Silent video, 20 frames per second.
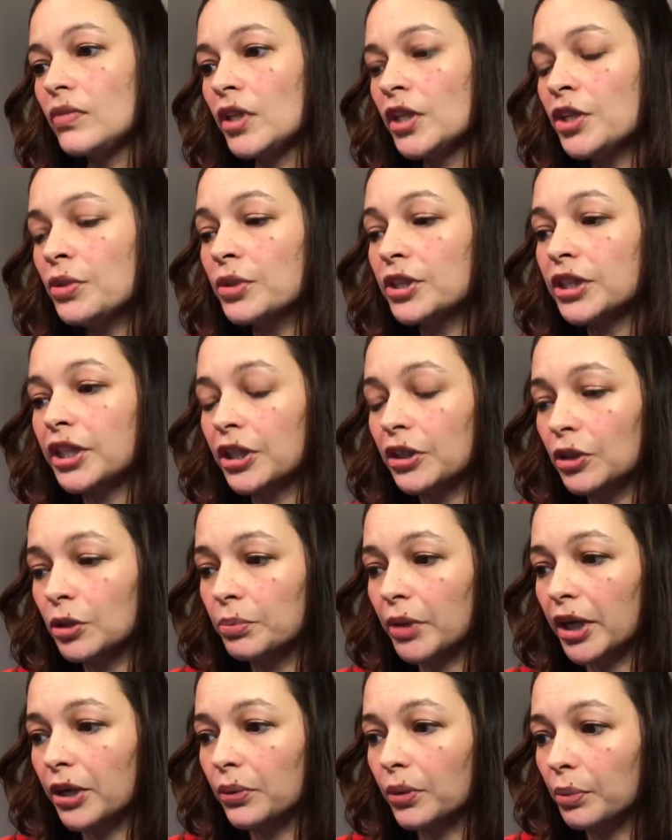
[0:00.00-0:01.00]
He was killed
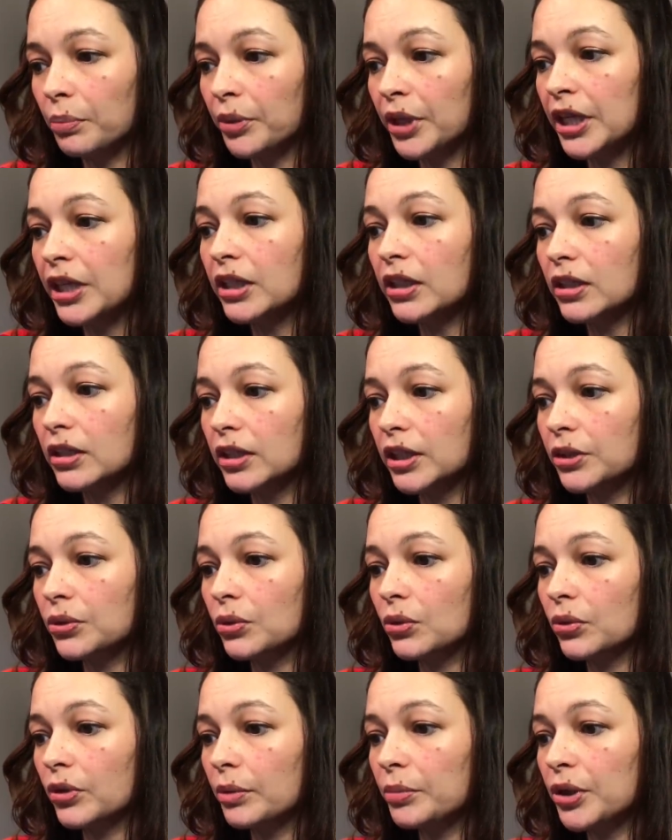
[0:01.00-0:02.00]
by a repeat illegal
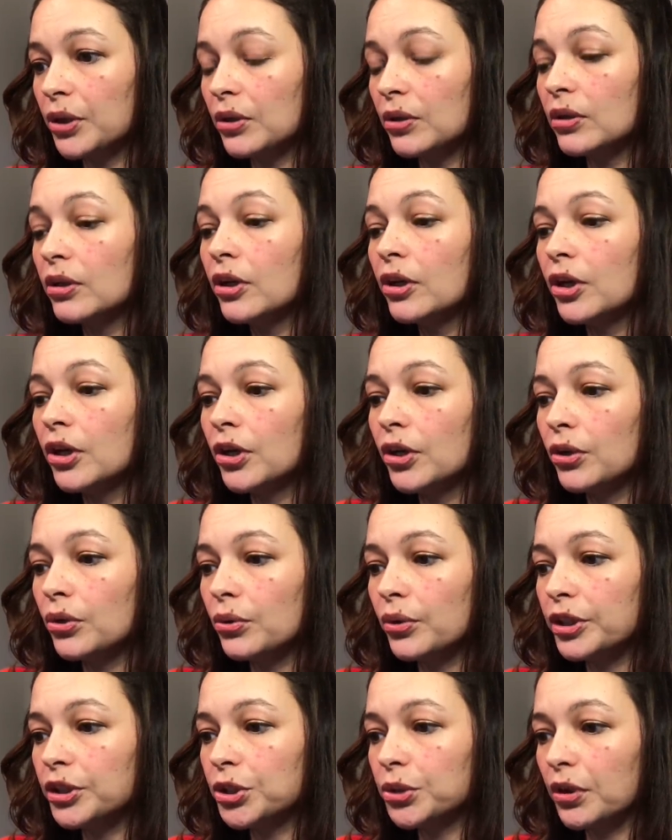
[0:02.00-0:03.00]
criminal
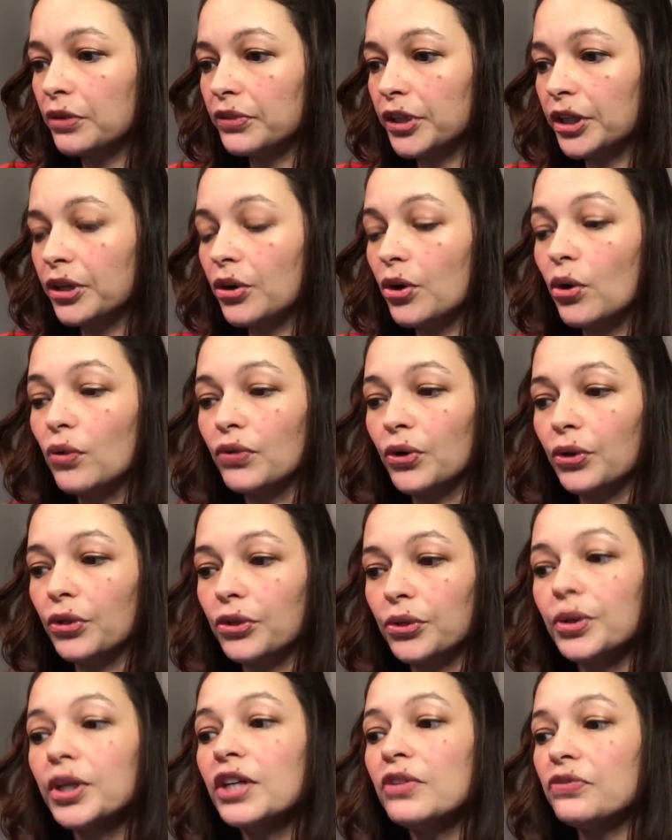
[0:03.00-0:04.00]
who had driven over
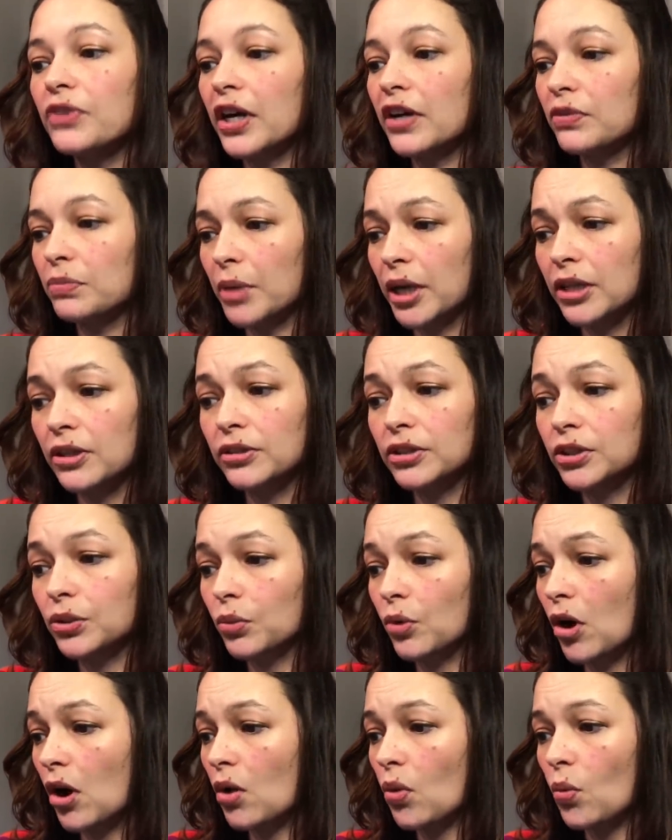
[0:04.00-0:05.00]
35 miles the
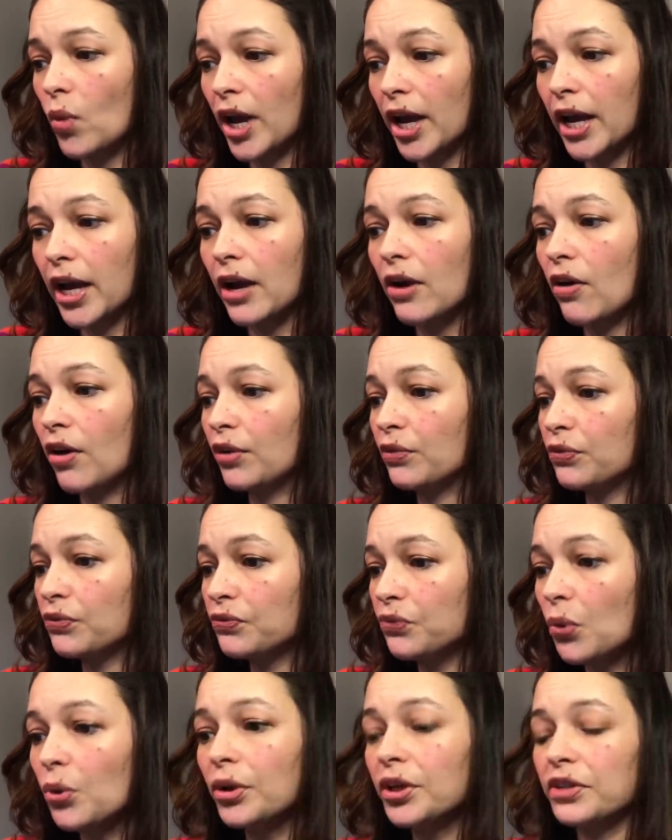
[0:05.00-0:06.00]
wrong way on
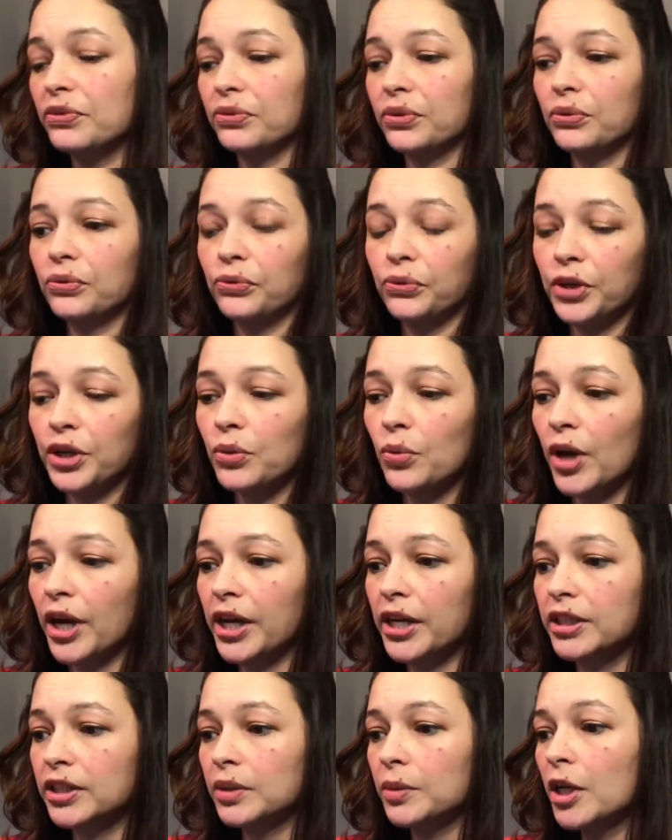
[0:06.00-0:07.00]
4 different
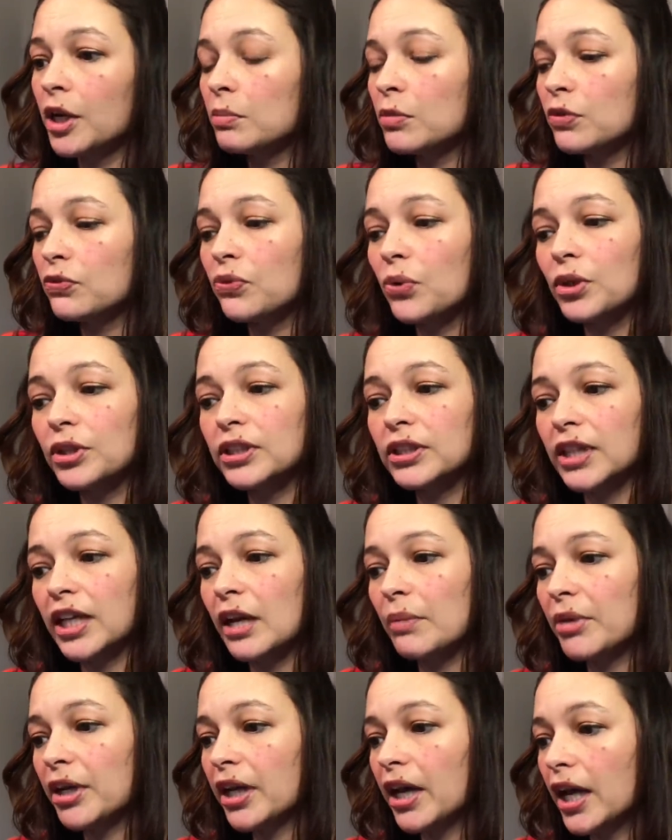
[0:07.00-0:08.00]
freeways before
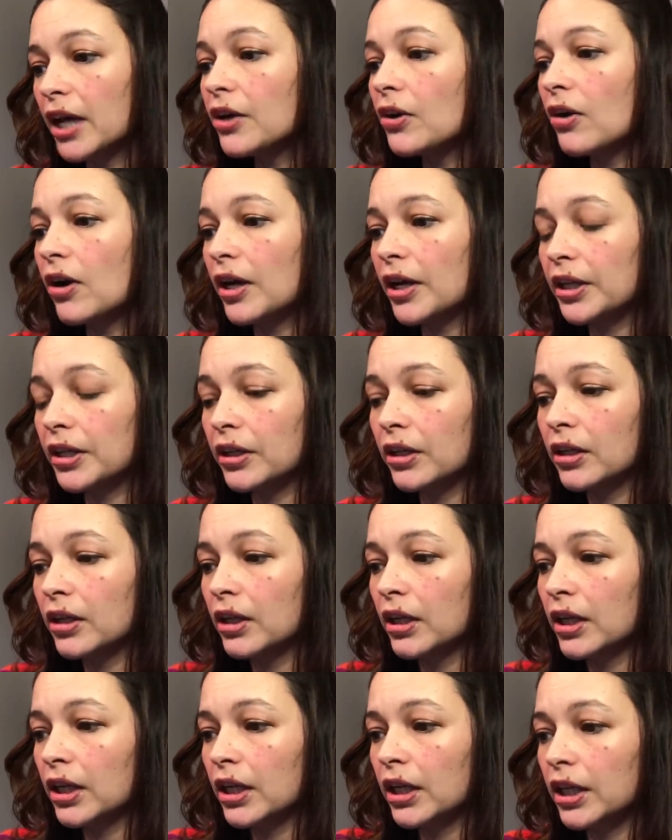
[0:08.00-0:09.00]
slamming head-on
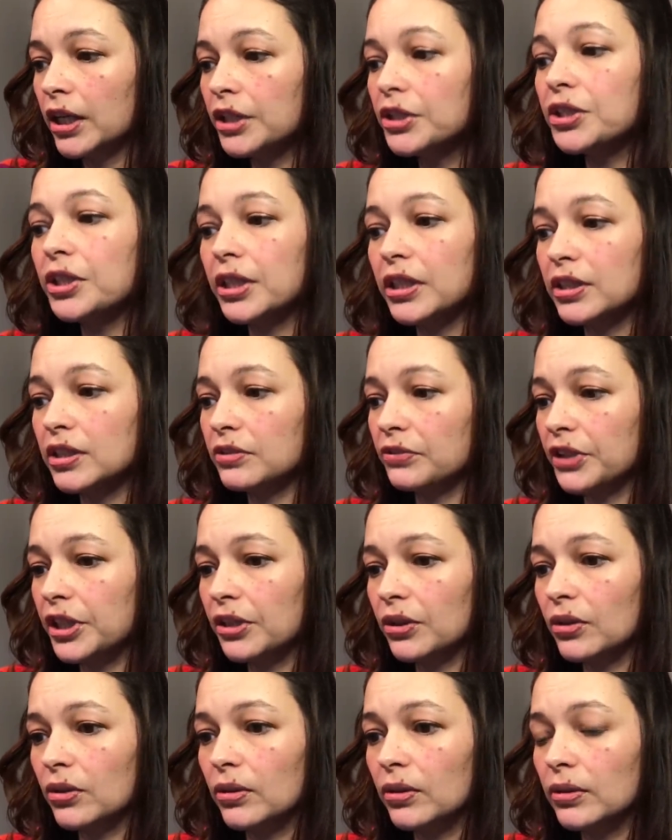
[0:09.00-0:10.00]
into his
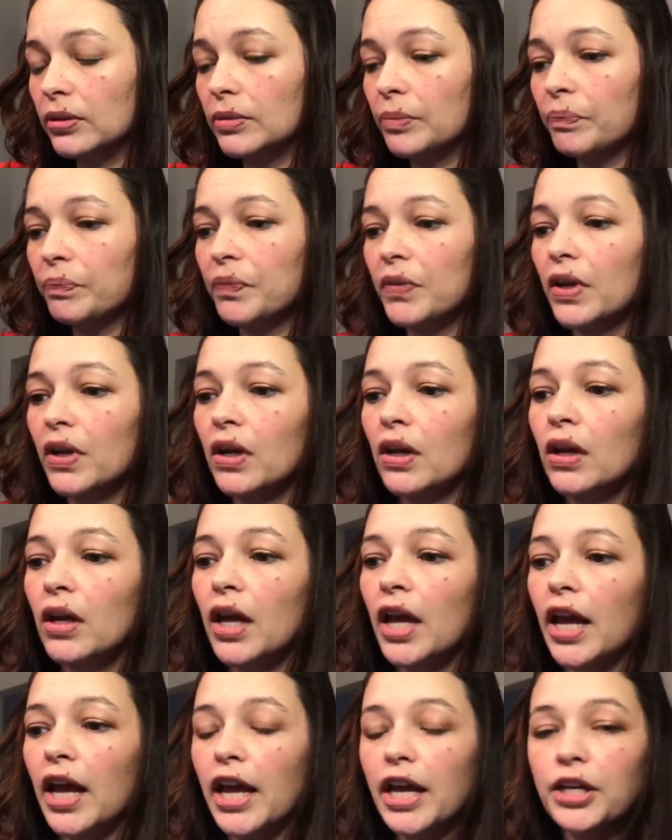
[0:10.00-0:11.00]
vehicle.
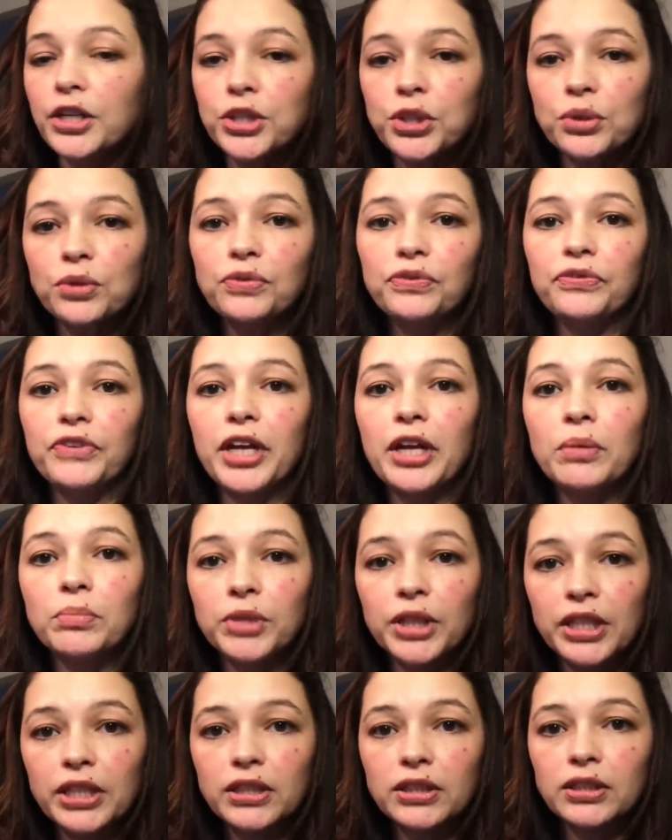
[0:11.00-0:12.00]
Angel
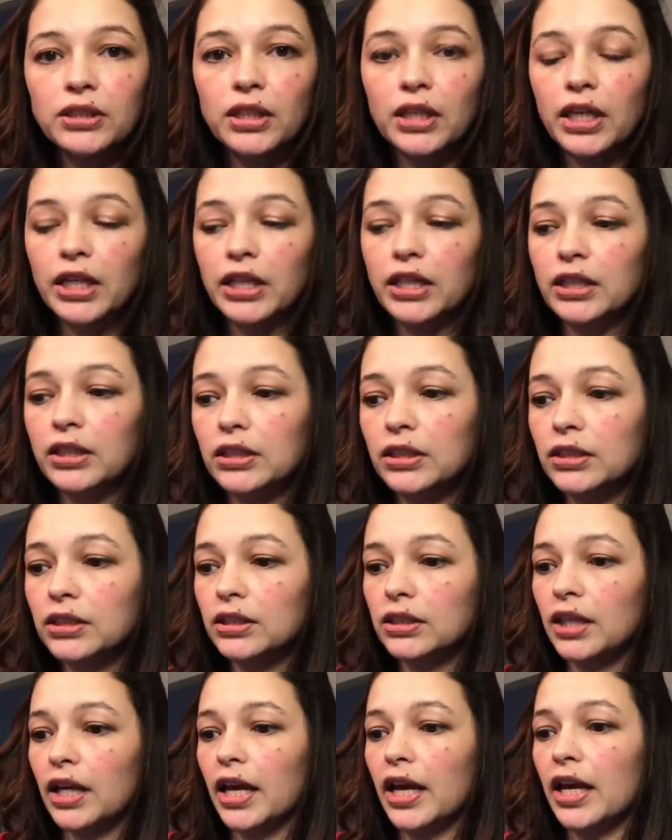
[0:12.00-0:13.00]
Families
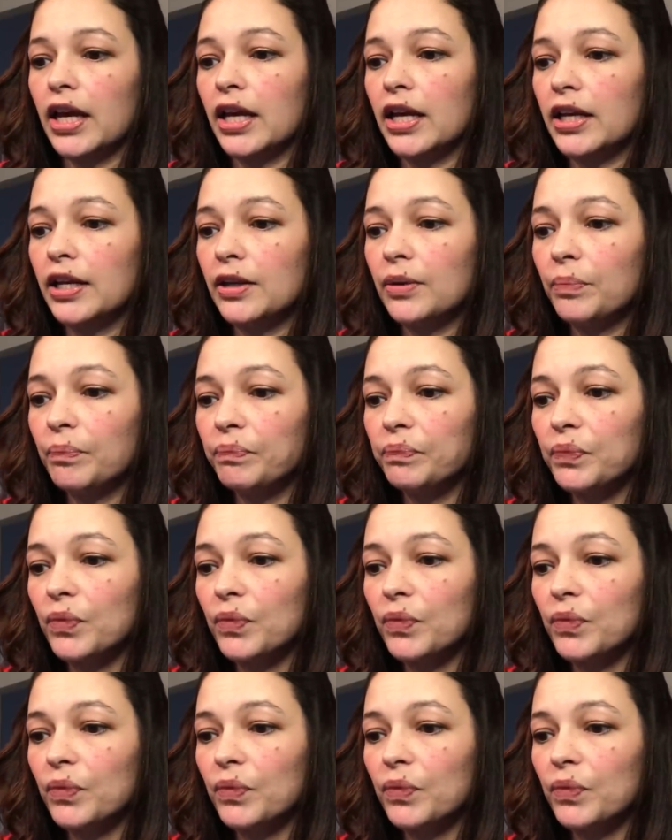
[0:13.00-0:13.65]
is an